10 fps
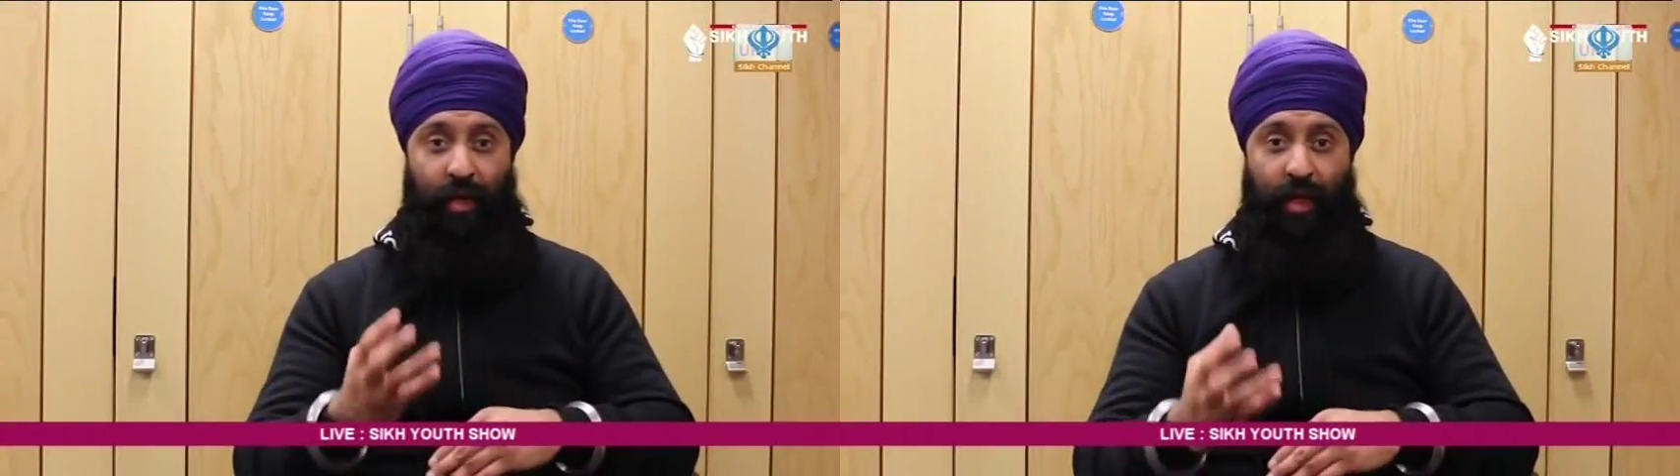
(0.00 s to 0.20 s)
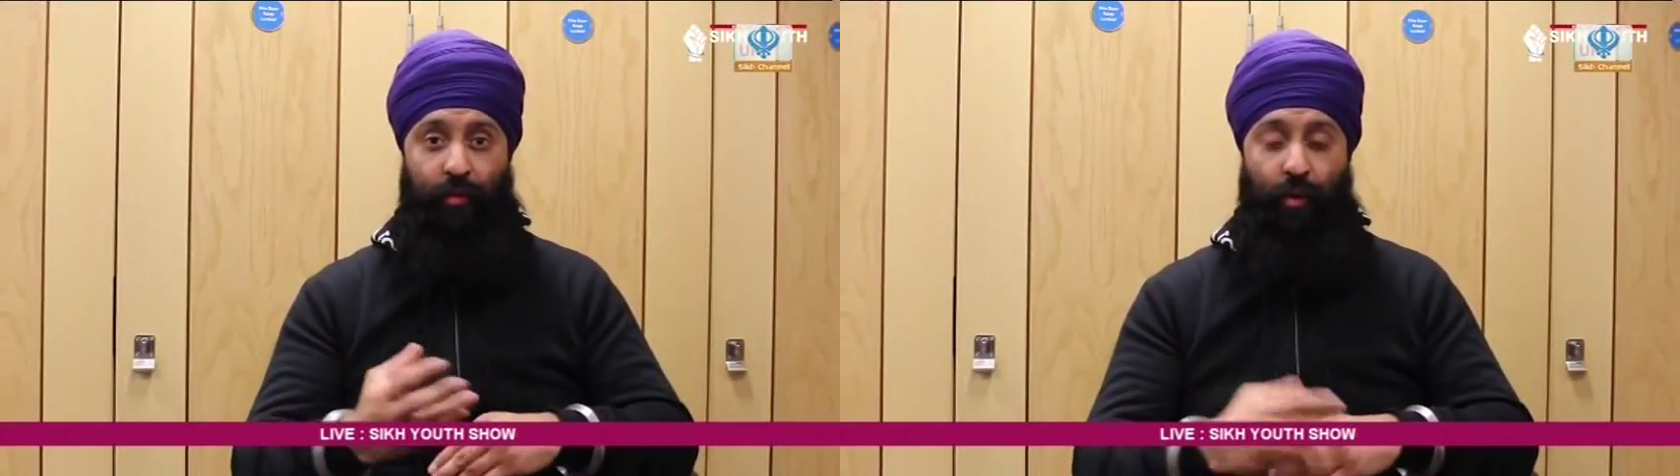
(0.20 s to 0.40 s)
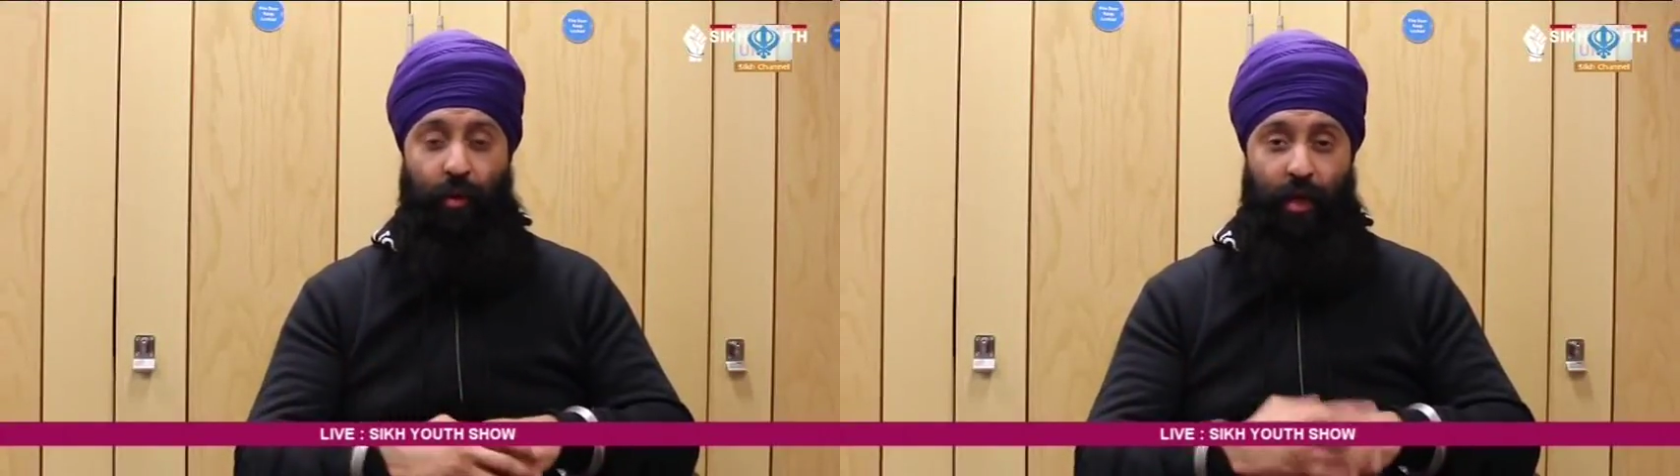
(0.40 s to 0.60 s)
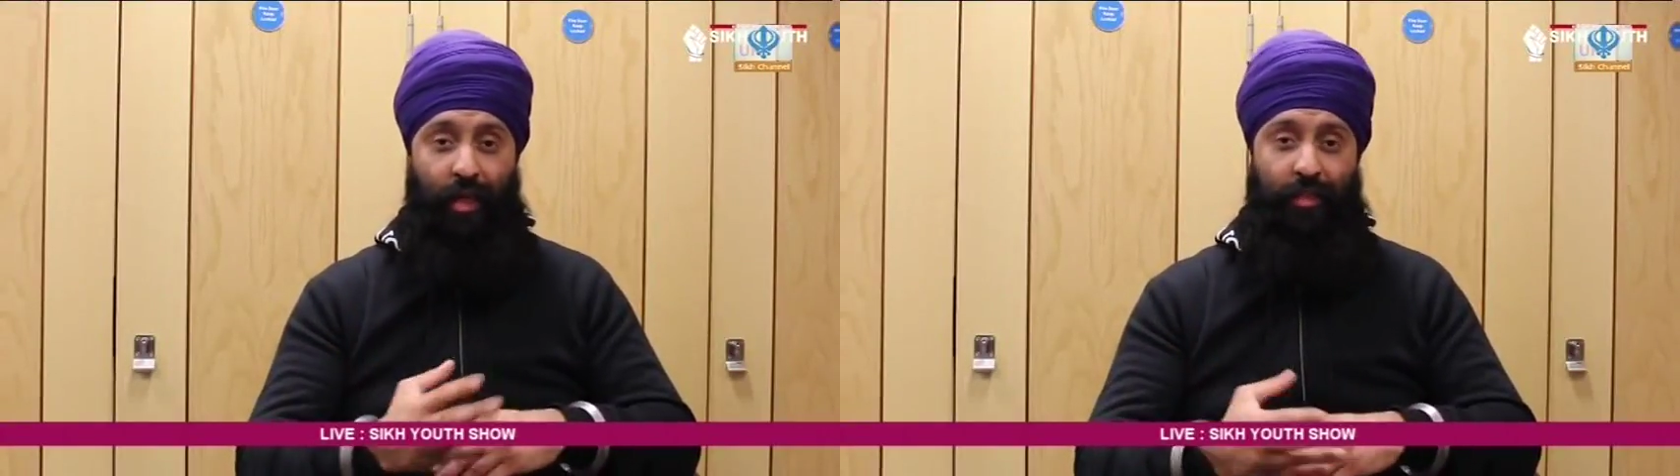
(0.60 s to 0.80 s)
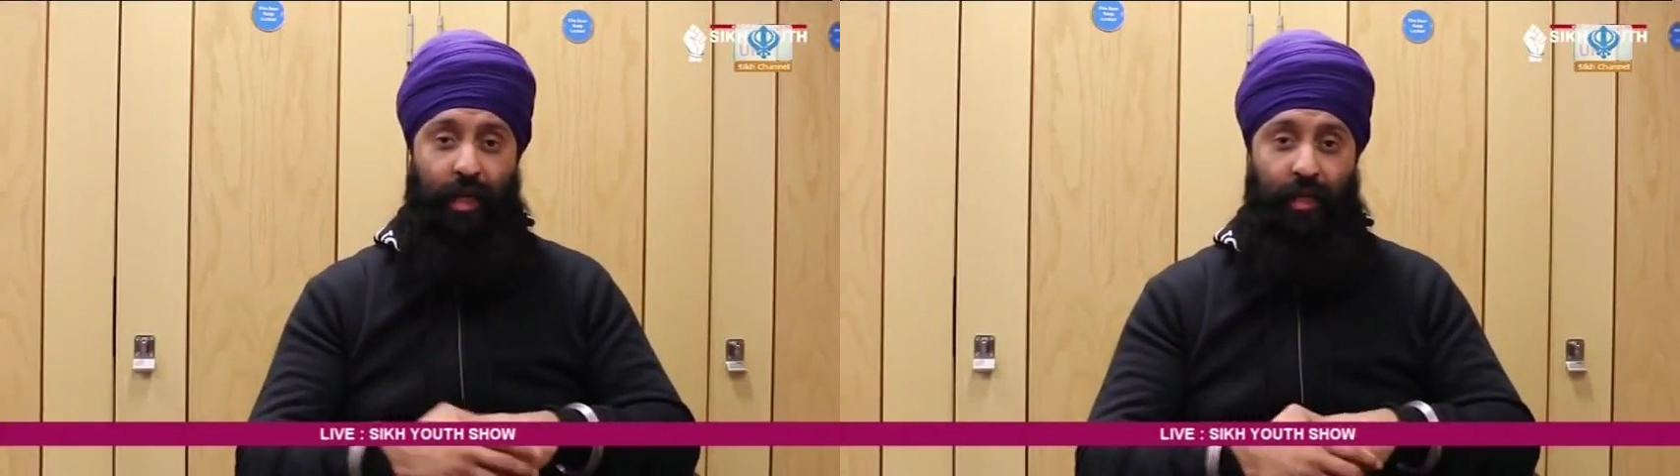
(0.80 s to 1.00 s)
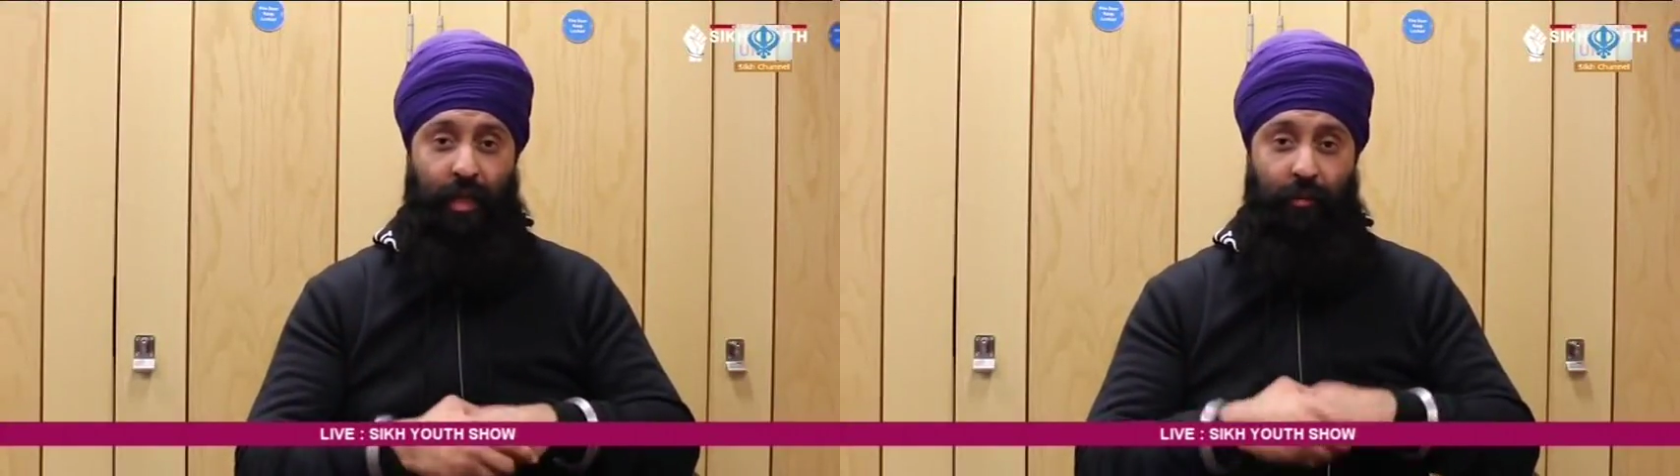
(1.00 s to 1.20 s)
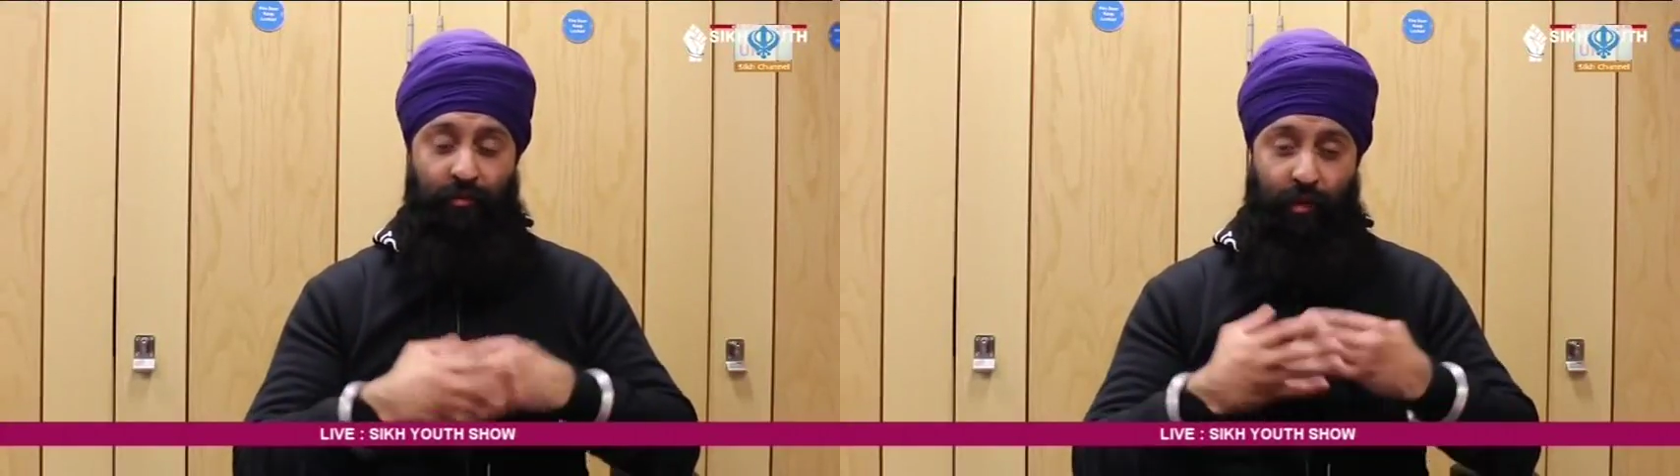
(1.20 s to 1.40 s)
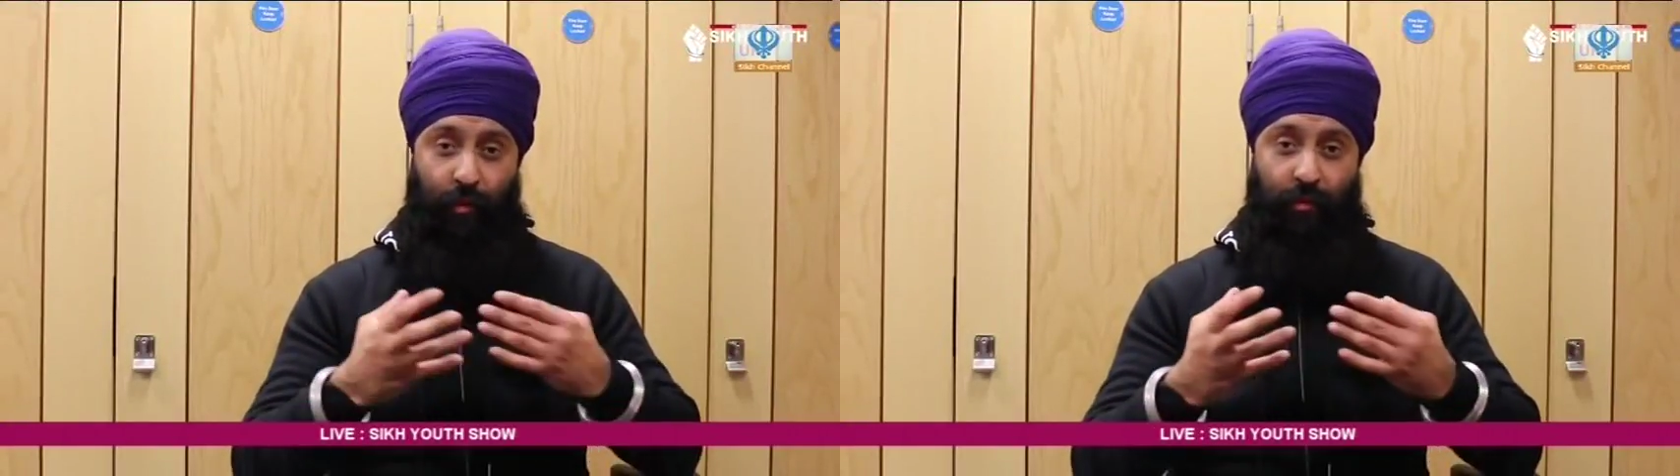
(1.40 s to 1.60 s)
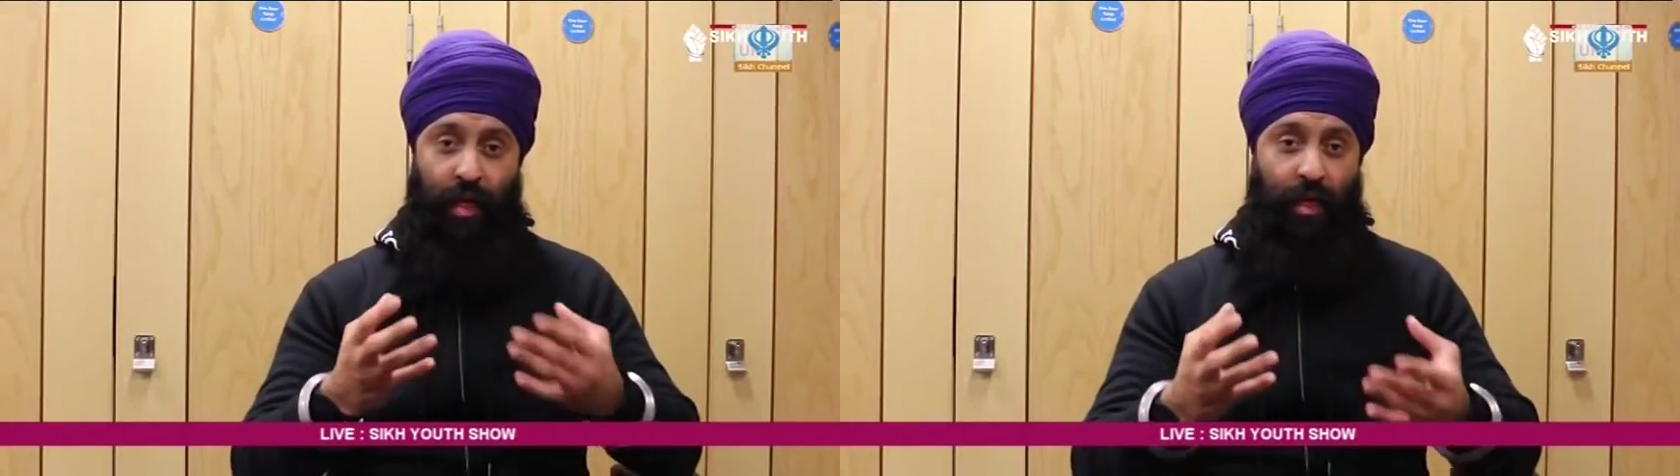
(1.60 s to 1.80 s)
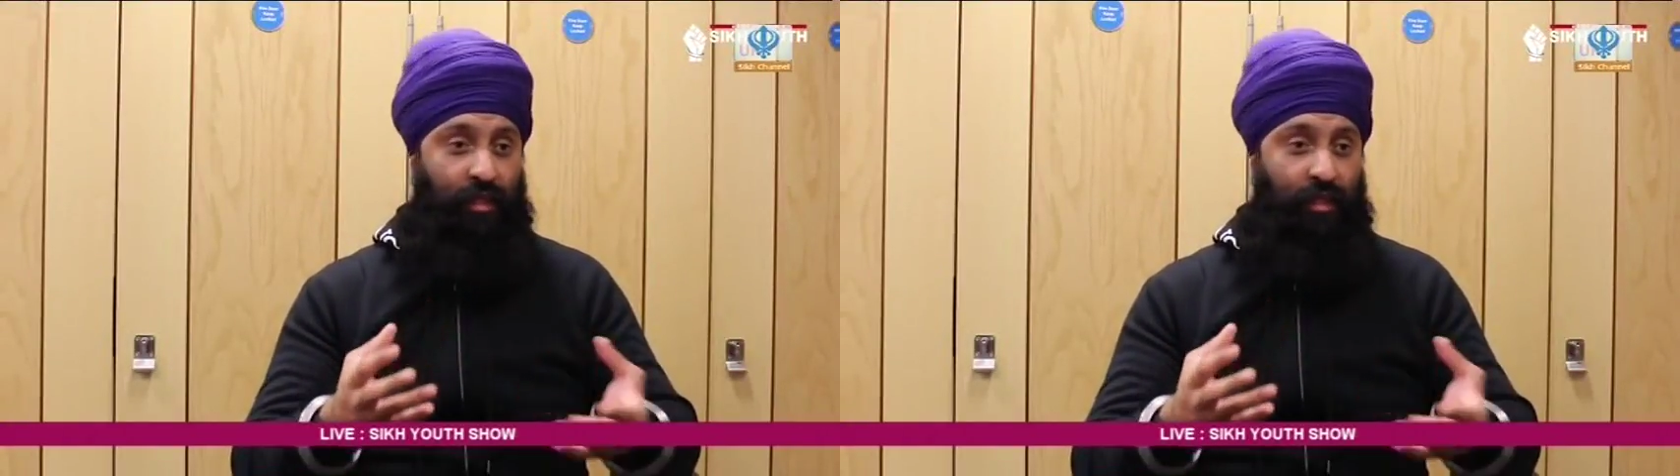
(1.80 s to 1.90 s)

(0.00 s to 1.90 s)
people and isolate them from